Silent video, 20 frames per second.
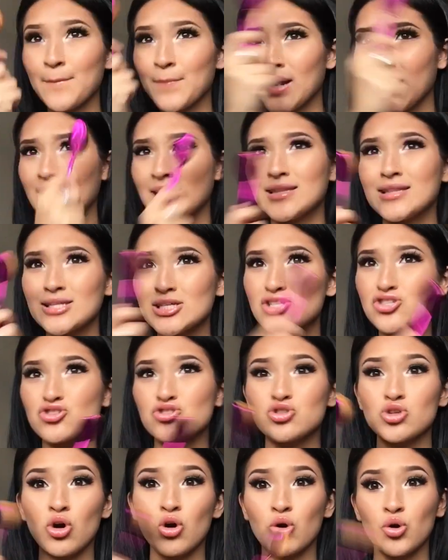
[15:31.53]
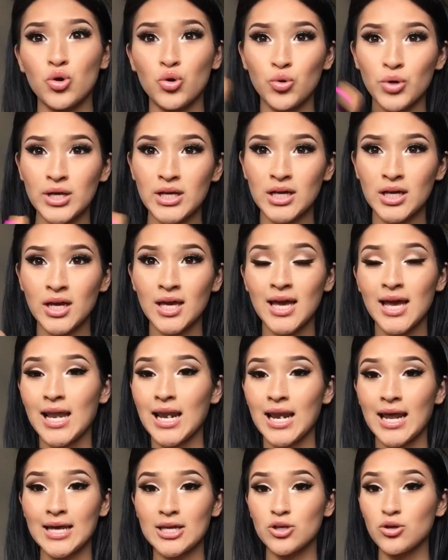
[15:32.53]
I applied this so quick.
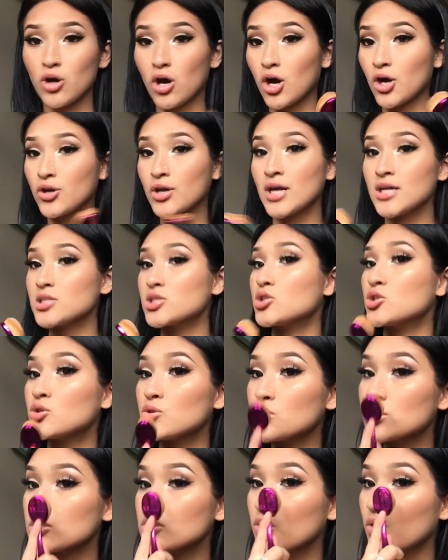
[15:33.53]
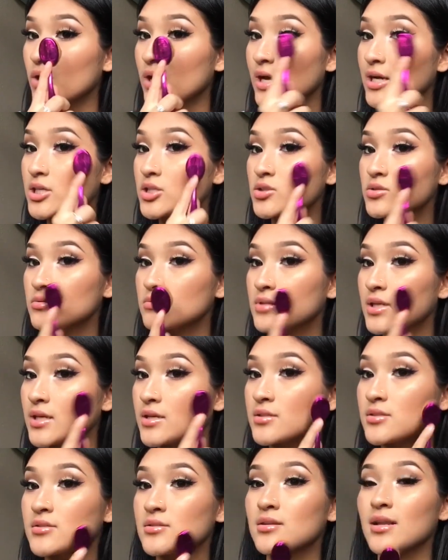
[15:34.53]
Like, all you had to do was go like
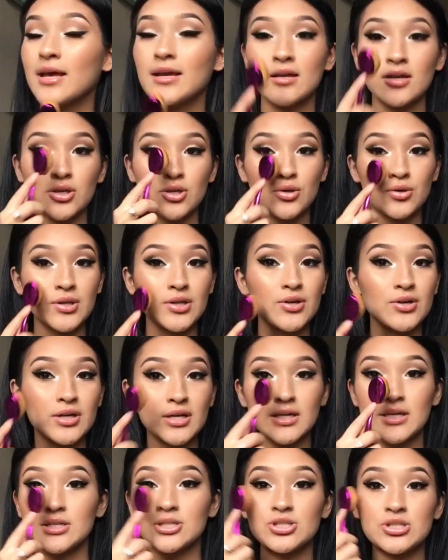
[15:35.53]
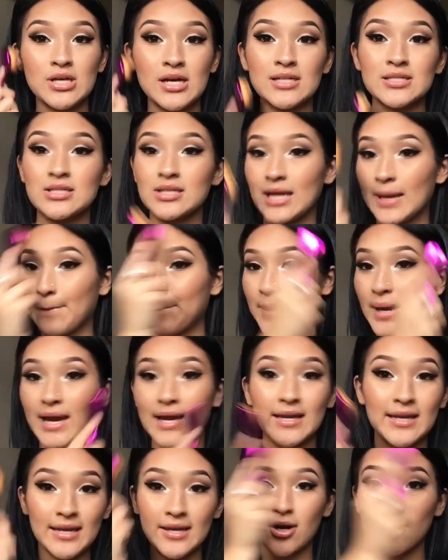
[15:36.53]
this. Like, you literally just had to like
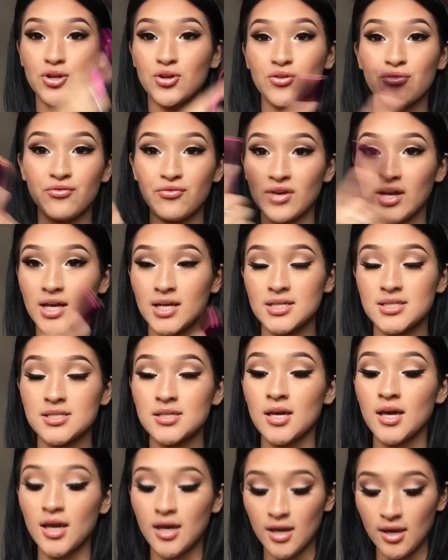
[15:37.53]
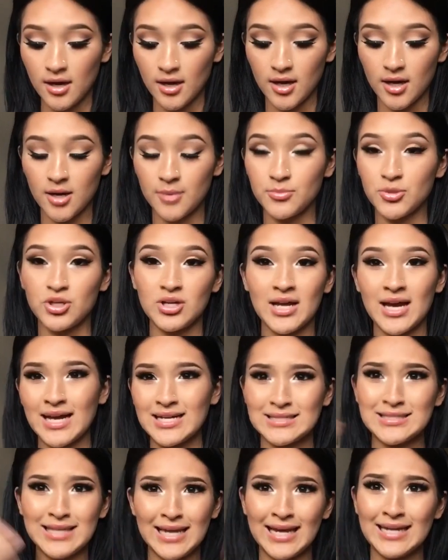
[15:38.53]
paint it on your face. Um, you didn't
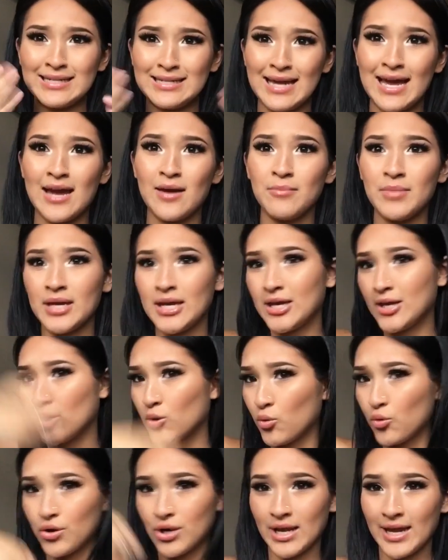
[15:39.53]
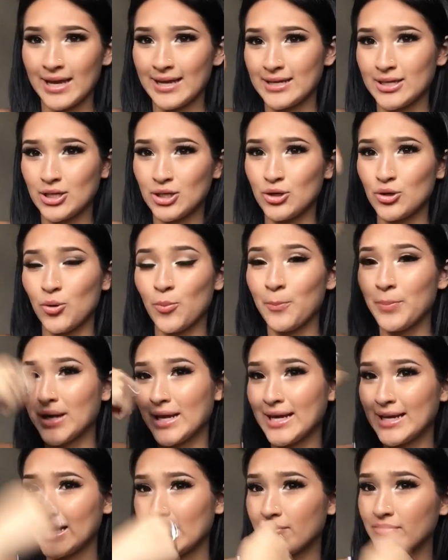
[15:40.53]
have to like dab it or like, you know,
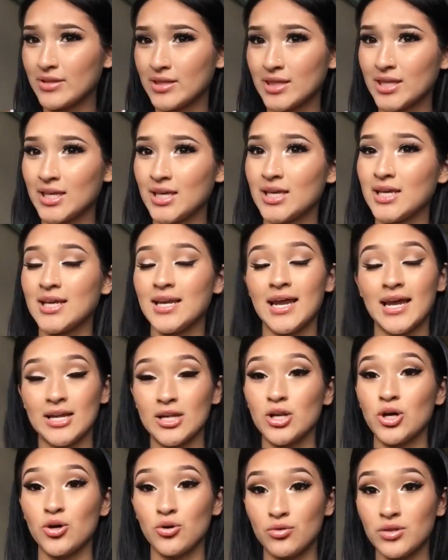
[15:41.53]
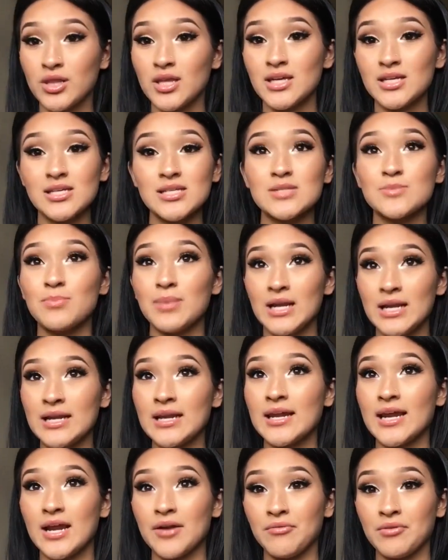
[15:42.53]
blend everything. Like, no, this
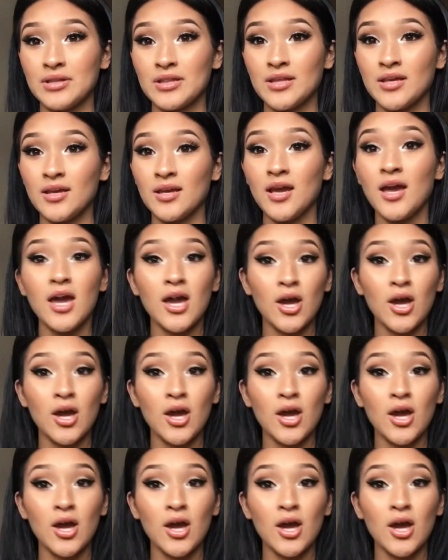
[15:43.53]
blended everything